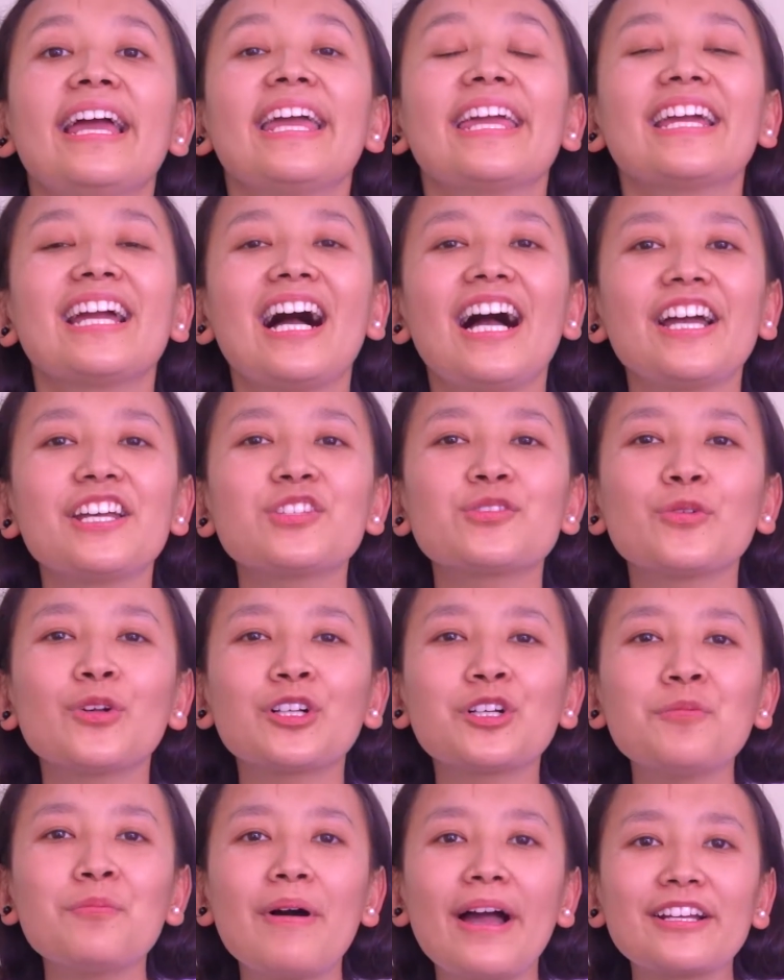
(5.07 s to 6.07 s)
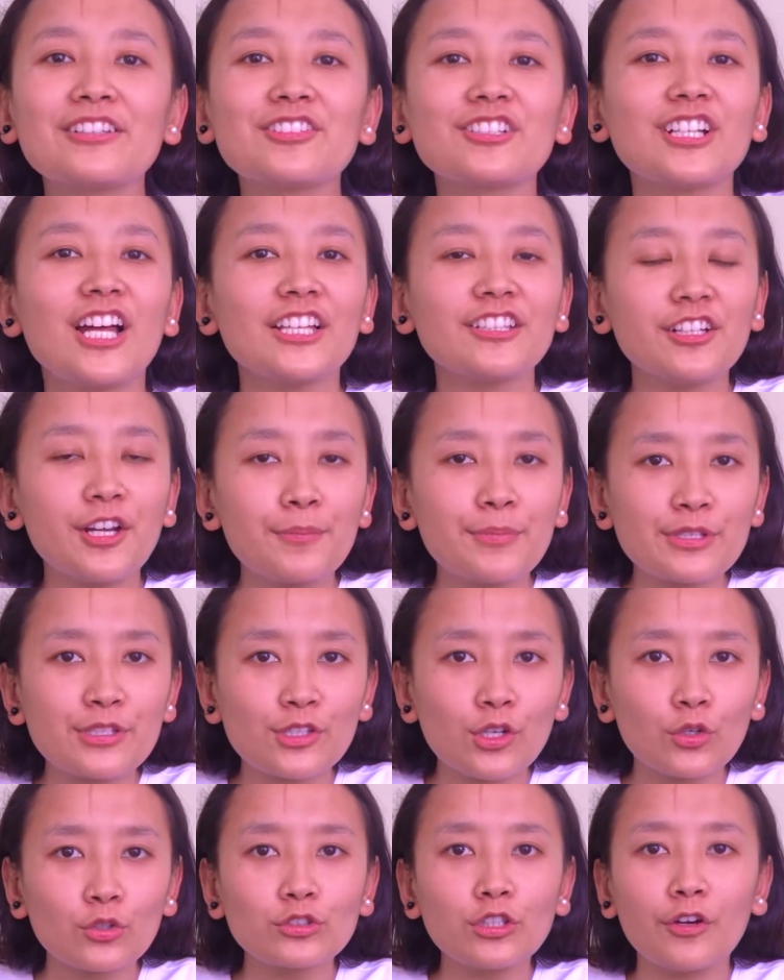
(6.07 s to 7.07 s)
Hey guys, welcome back to another
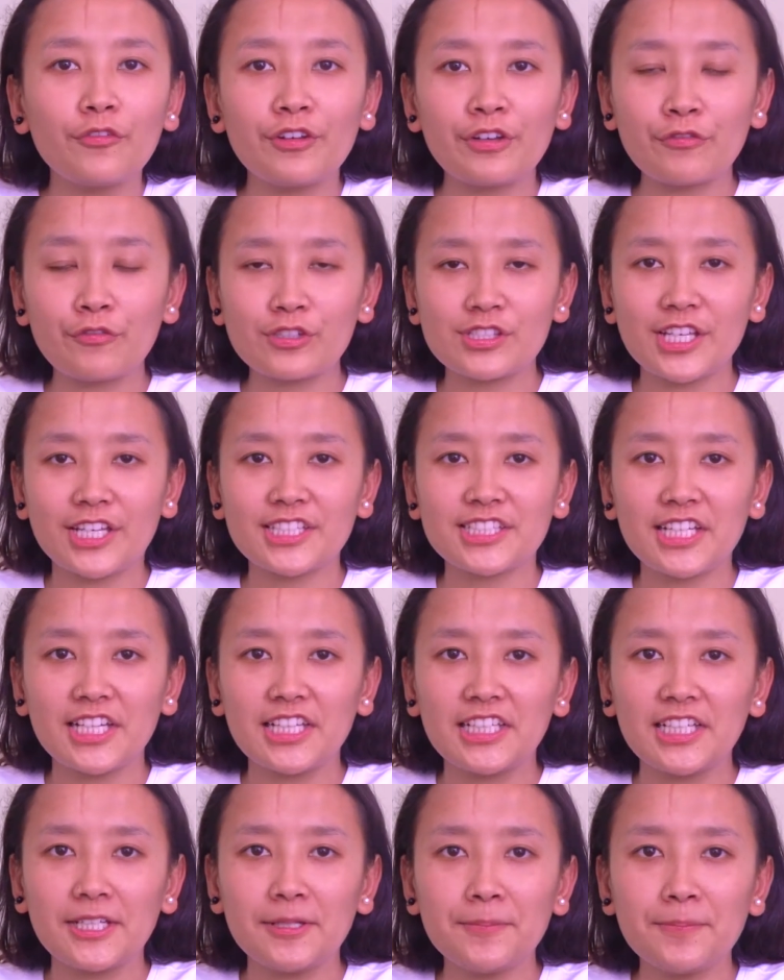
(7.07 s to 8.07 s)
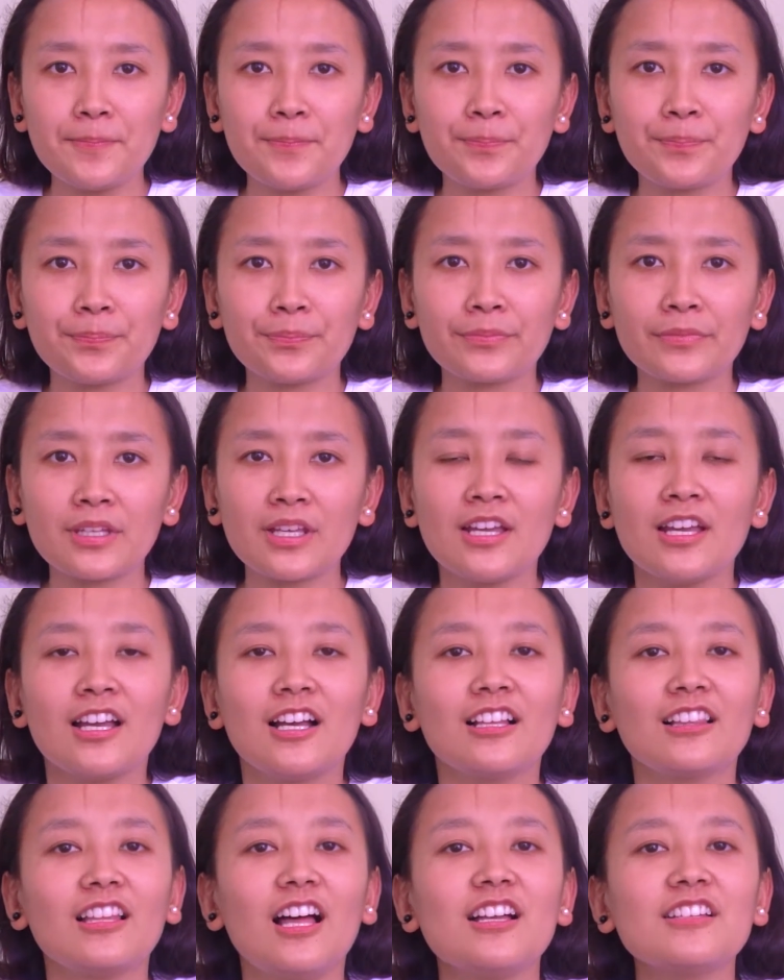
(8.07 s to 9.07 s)
episode of Infosec Daily.
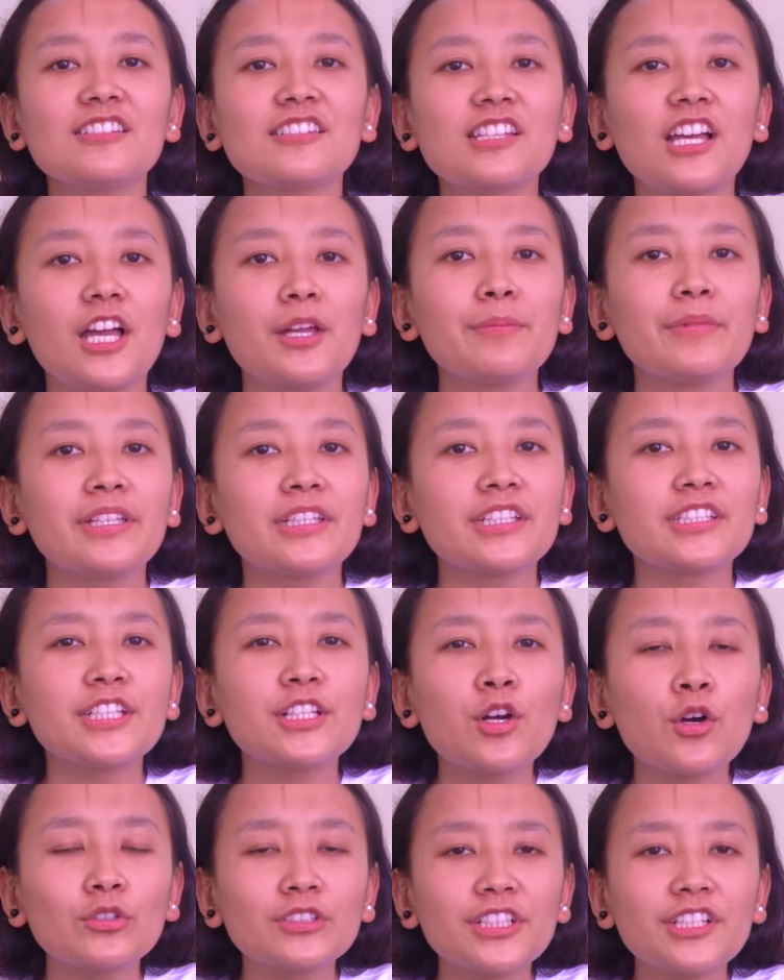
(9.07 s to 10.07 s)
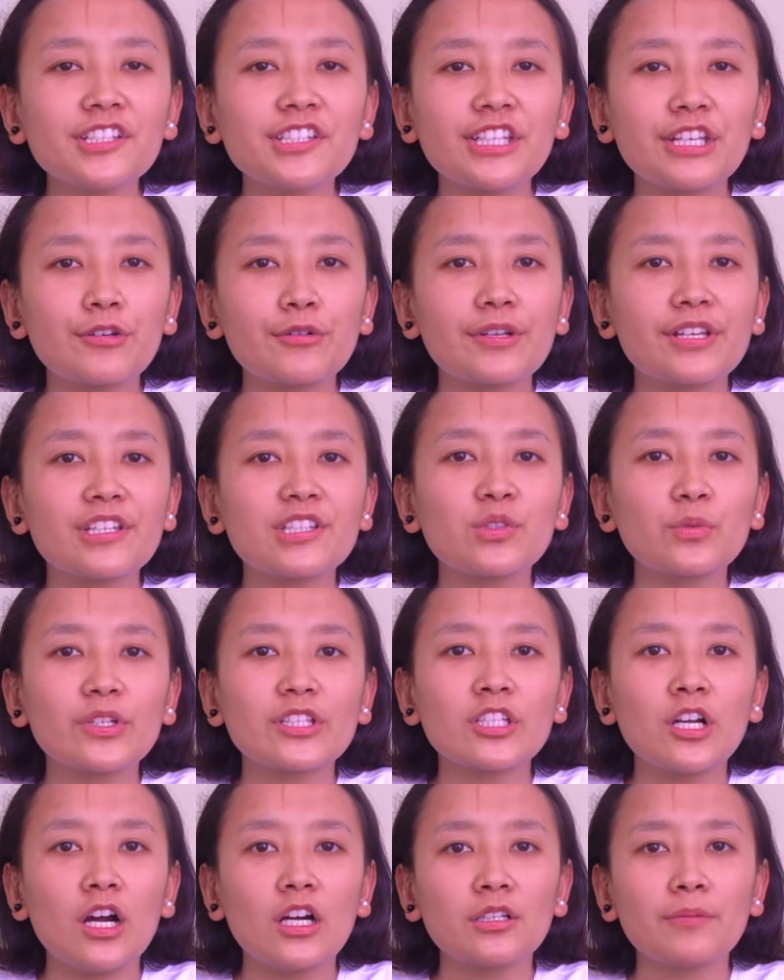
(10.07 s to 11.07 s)
Last time in the decoding series, we
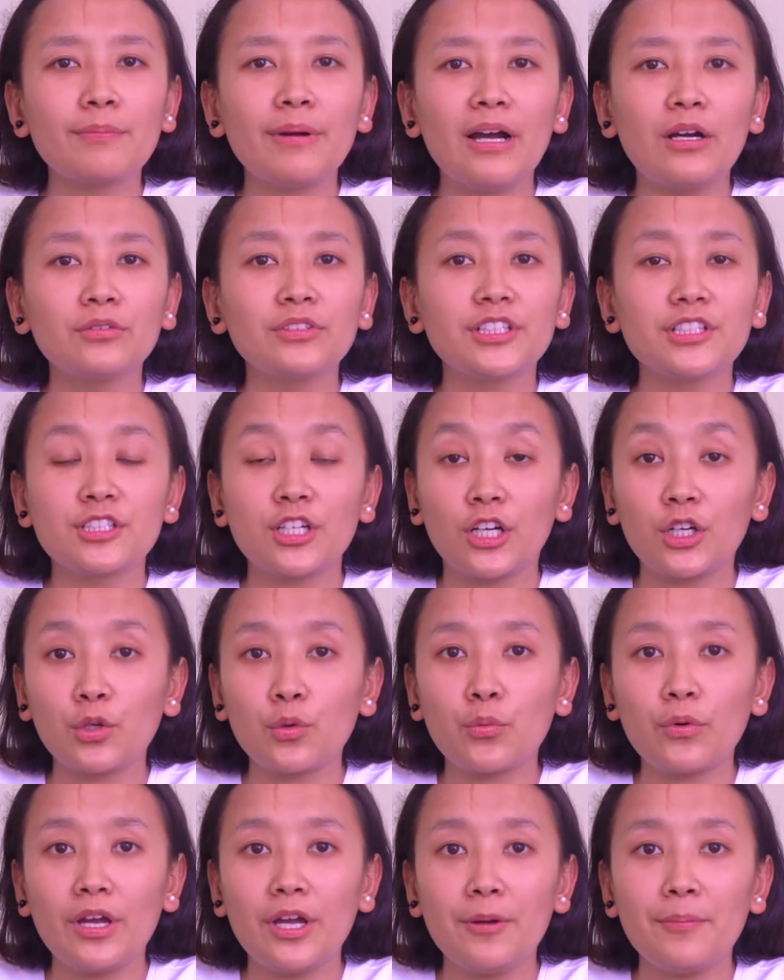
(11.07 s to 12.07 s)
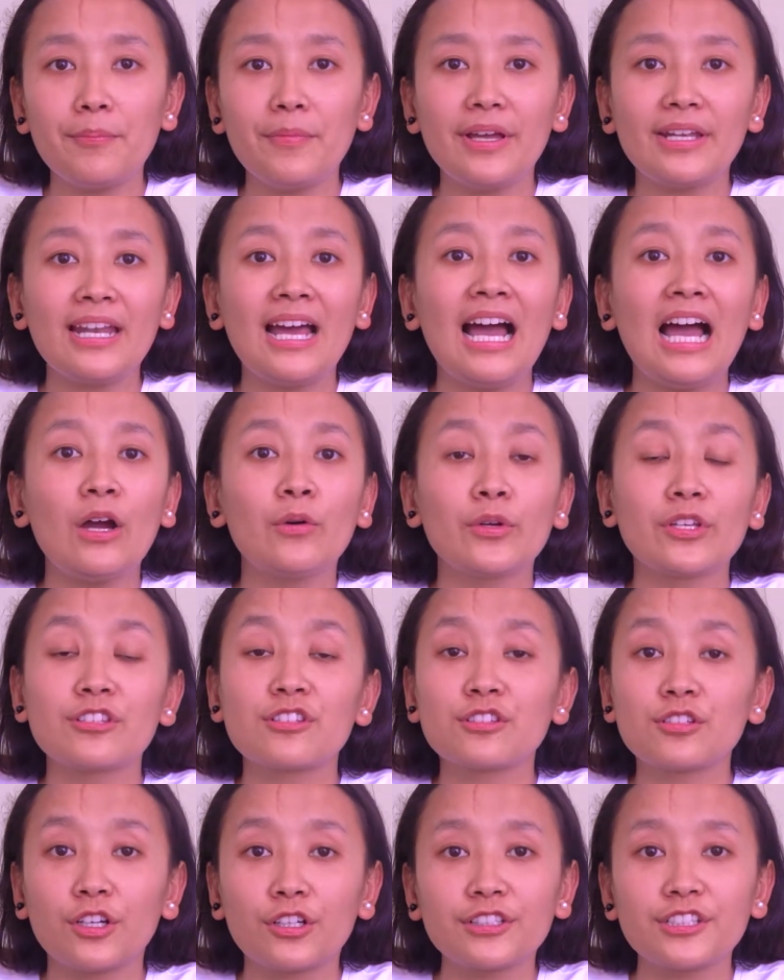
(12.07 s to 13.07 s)
talked about the dark web and how it
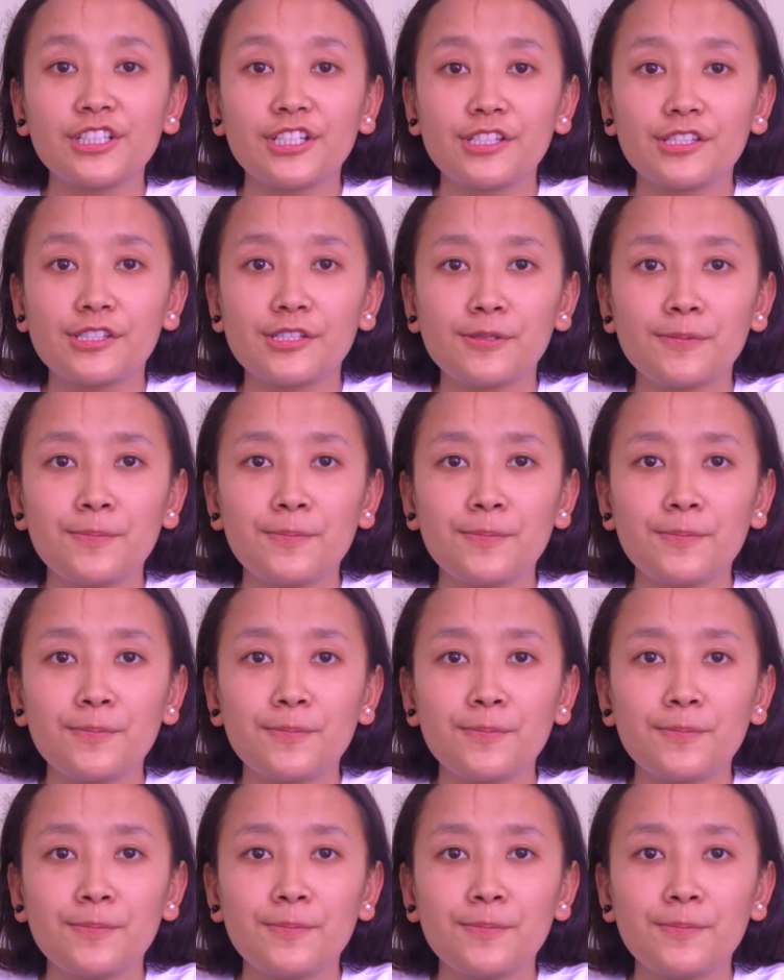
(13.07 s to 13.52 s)
started.